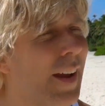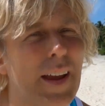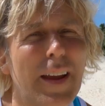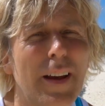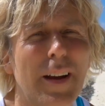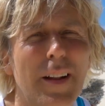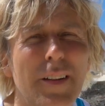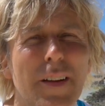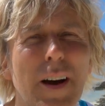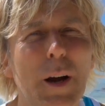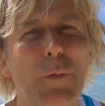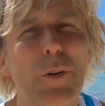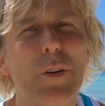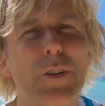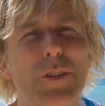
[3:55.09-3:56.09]
And
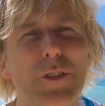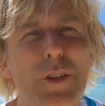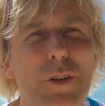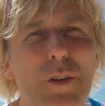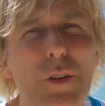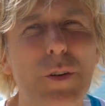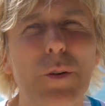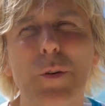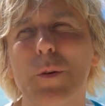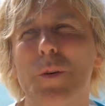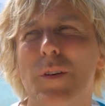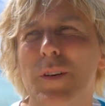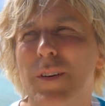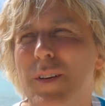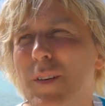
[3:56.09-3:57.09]
I'm going to show you
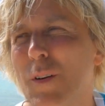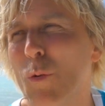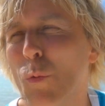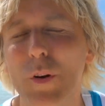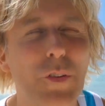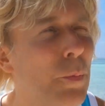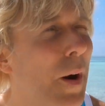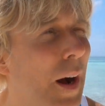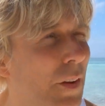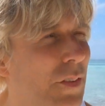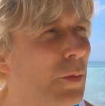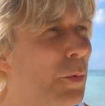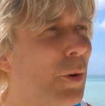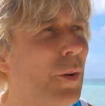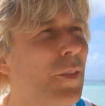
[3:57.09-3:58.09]
what's
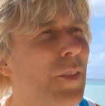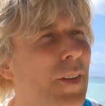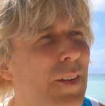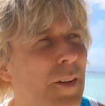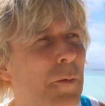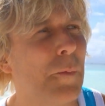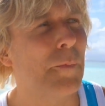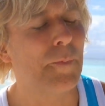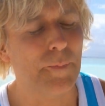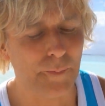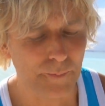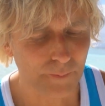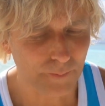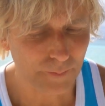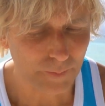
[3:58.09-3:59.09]
possible.
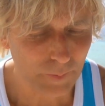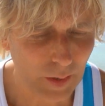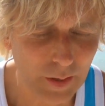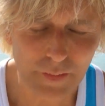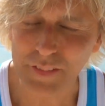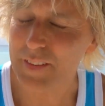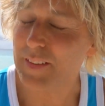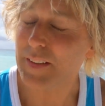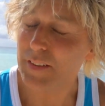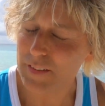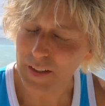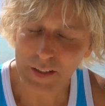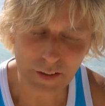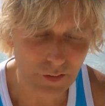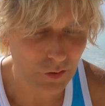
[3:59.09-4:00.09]
That's the least
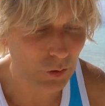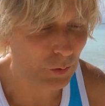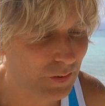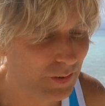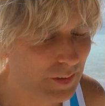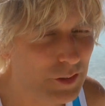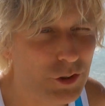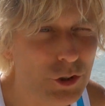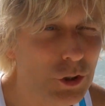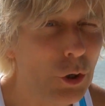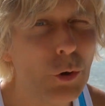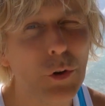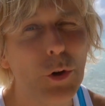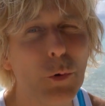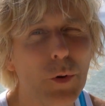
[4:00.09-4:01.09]
I can do at least
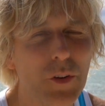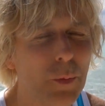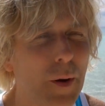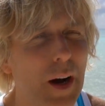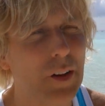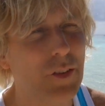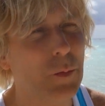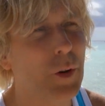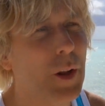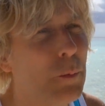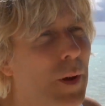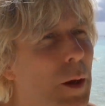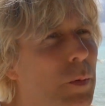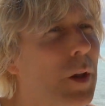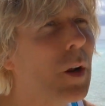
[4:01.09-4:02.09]
show you what's possible and
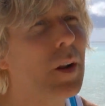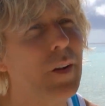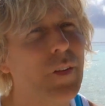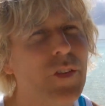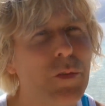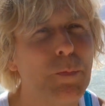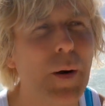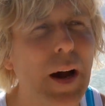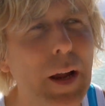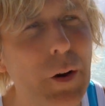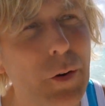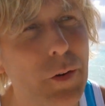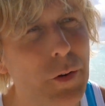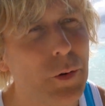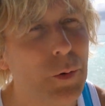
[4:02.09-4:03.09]
maybe it'll
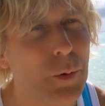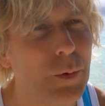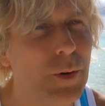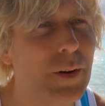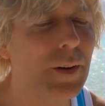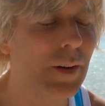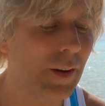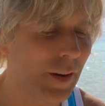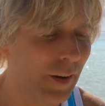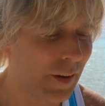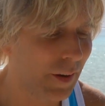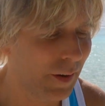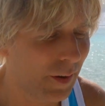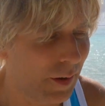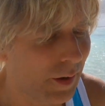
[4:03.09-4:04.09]
inspire you
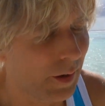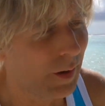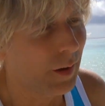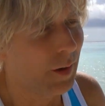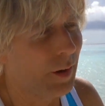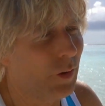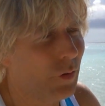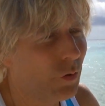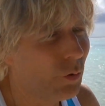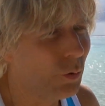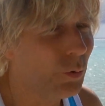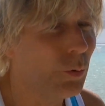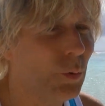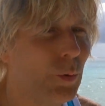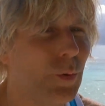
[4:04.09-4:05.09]

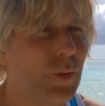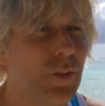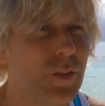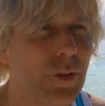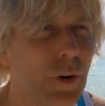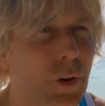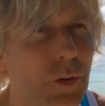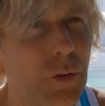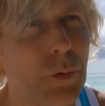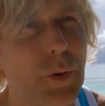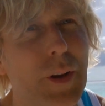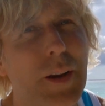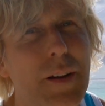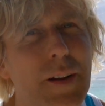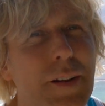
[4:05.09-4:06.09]
to start
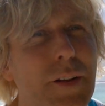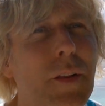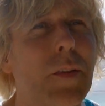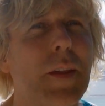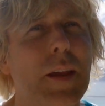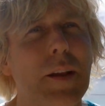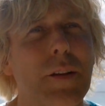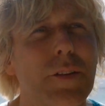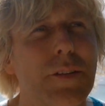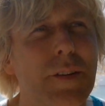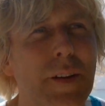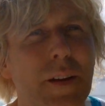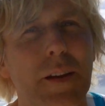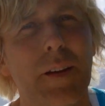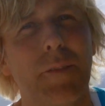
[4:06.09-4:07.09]
doing things
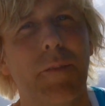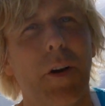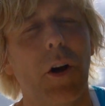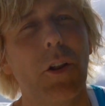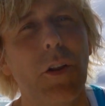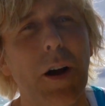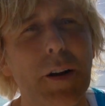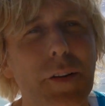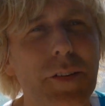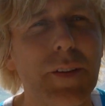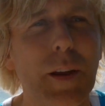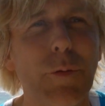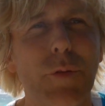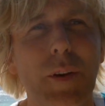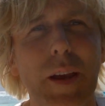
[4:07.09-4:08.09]
along the
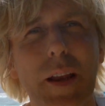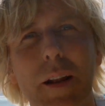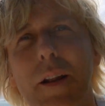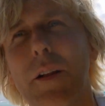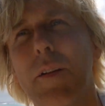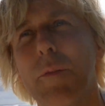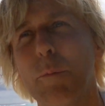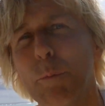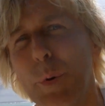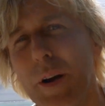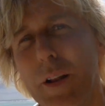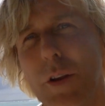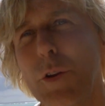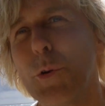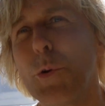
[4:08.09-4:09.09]
same vein,
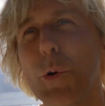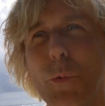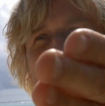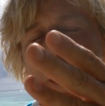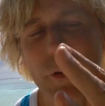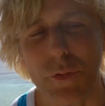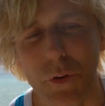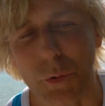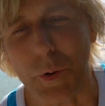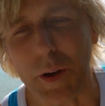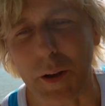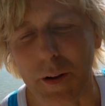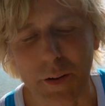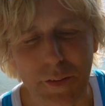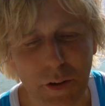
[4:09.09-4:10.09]
but your way of doing
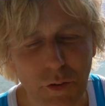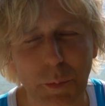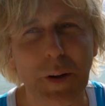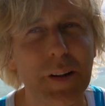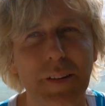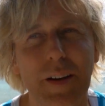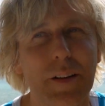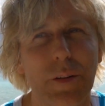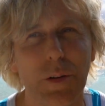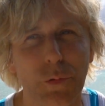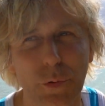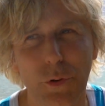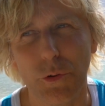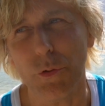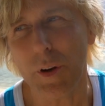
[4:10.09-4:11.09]
it, because everybody's got
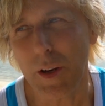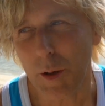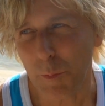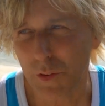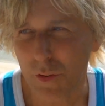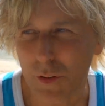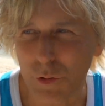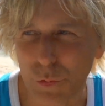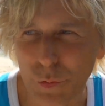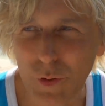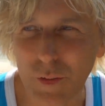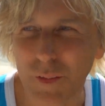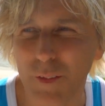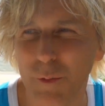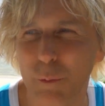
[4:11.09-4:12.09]
different dreams,
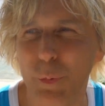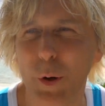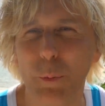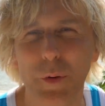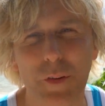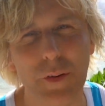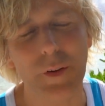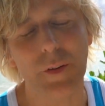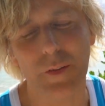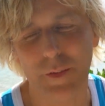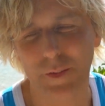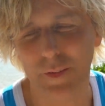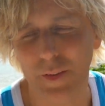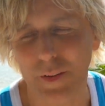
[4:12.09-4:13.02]
different purposes.